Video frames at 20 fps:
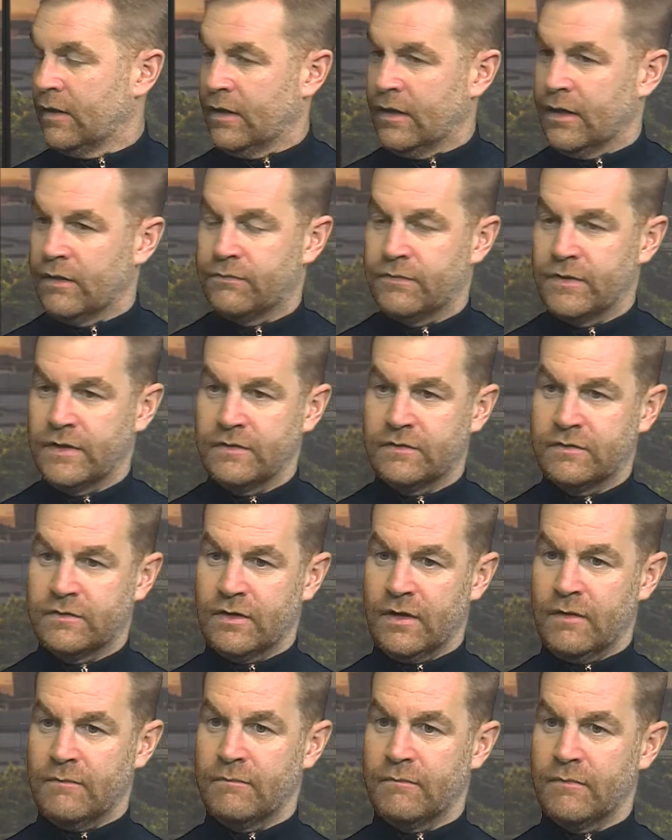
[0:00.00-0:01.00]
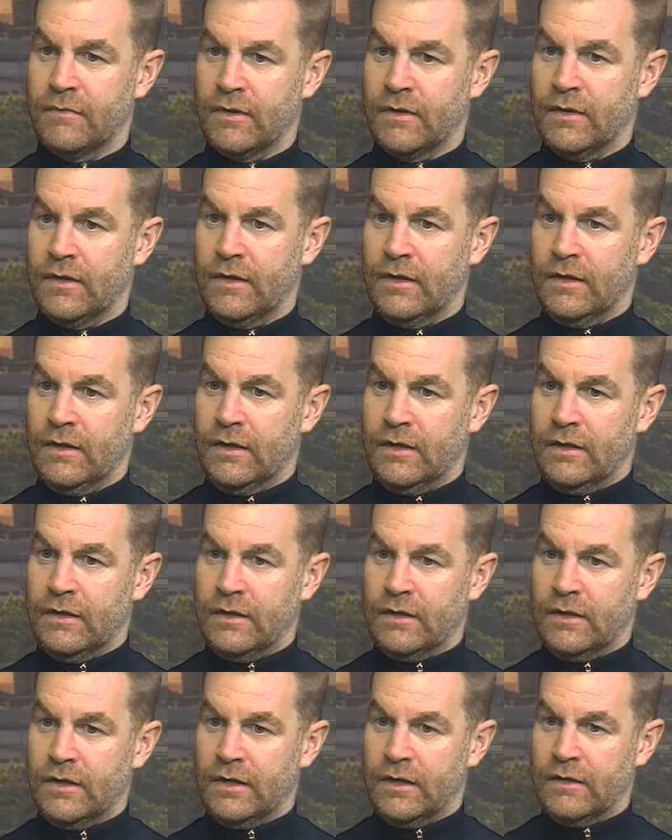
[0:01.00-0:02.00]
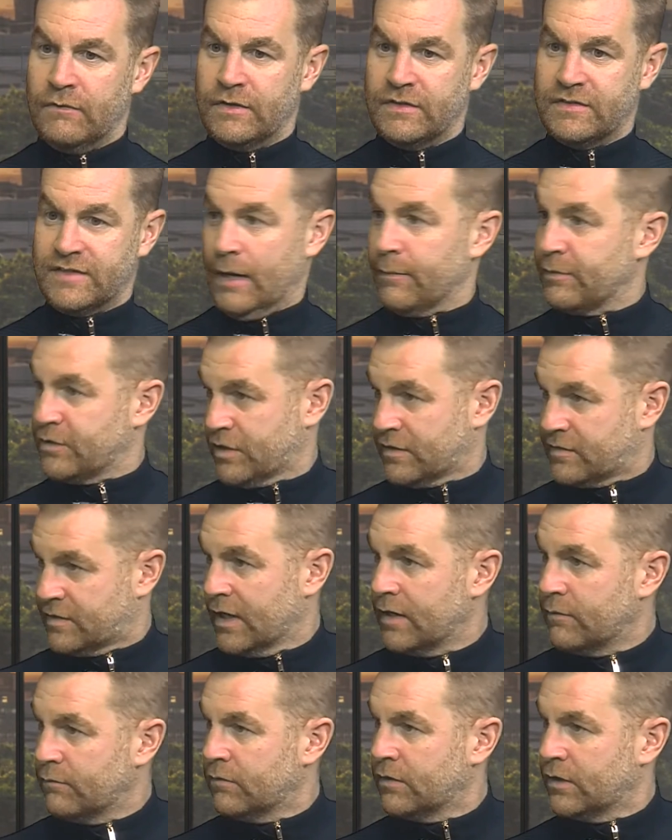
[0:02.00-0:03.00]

If it's damaged the team,